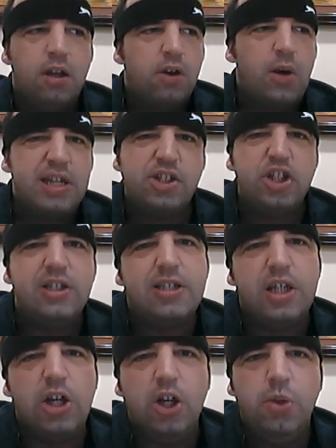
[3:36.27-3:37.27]
Question
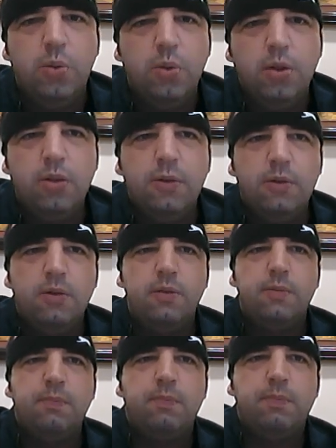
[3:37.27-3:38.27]
2.
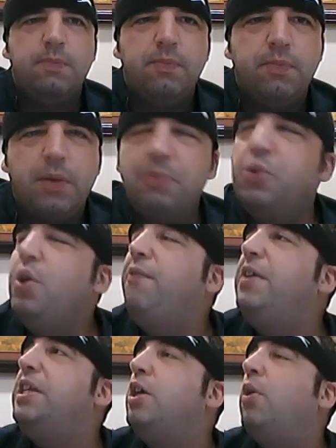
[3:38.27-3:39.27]
I'm doing a
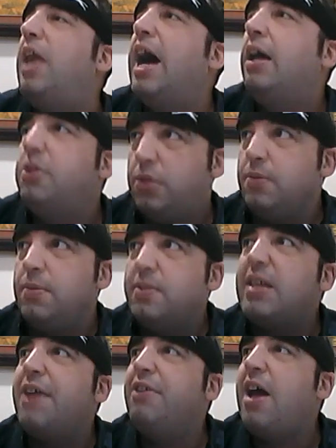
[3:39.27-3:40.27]
video now,
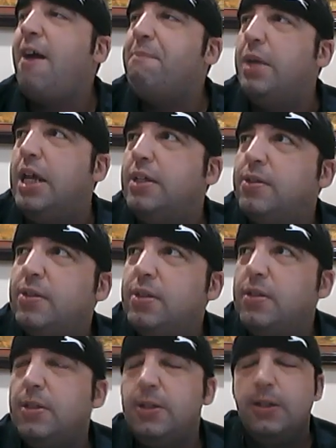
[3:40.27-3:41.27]
7.5 minutes.
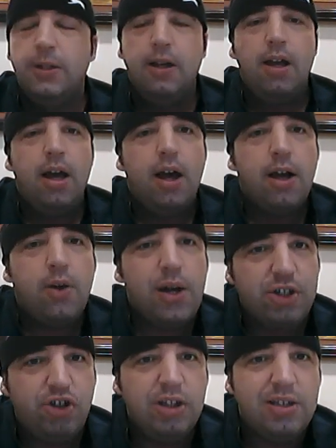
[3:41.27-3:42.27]

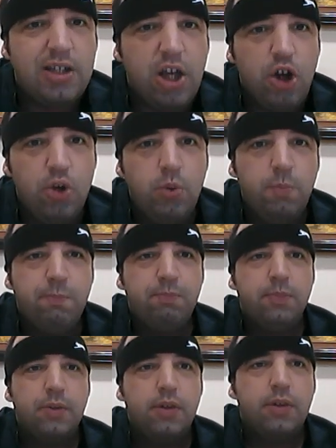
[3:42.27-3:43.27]
Question 2.
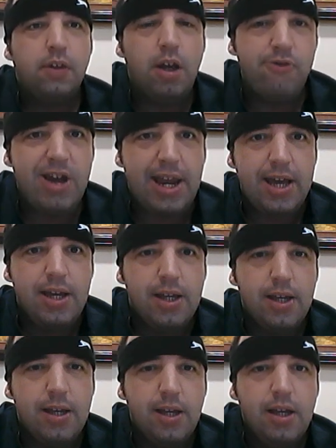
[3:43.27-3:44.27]
Are you ready?
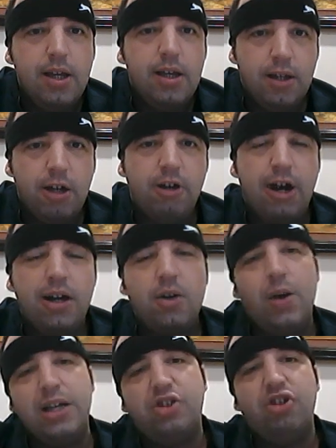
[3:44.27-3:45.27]
All right,
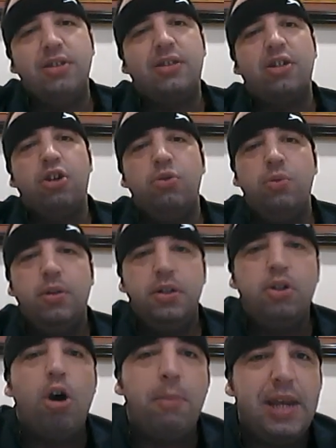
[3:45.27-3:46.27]
question 2.
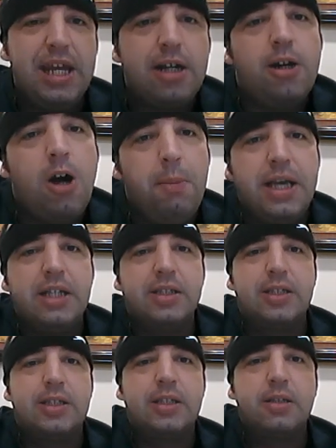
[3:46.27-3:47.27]
Dominic
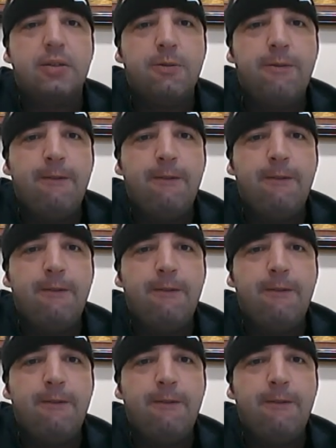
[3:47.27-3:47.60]
Cummings.